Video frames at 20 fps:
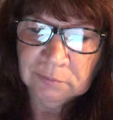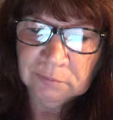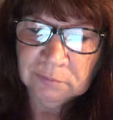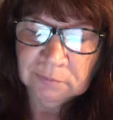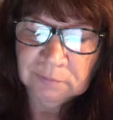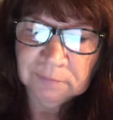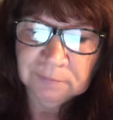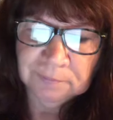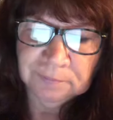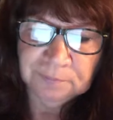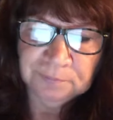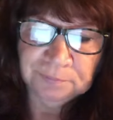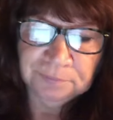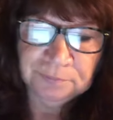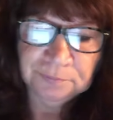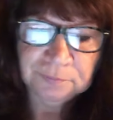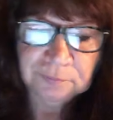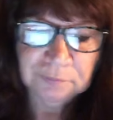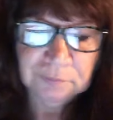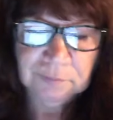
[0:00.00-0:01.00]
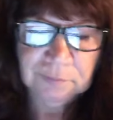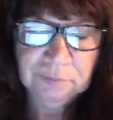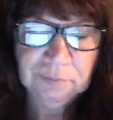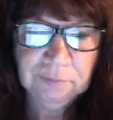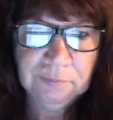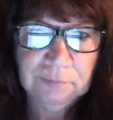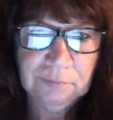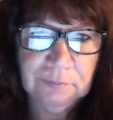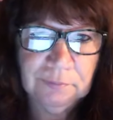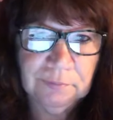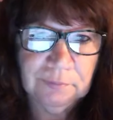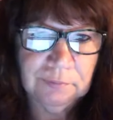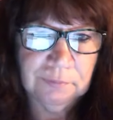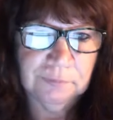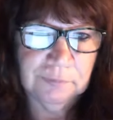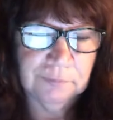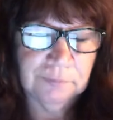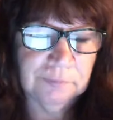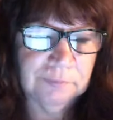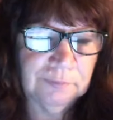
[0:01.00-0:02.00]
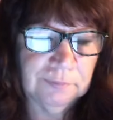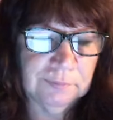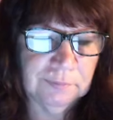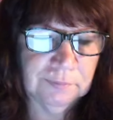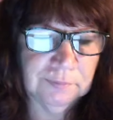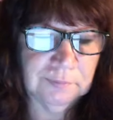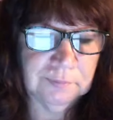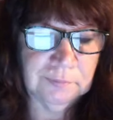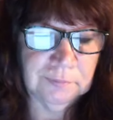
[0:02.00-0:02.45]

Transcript: No one is speaking in this clip.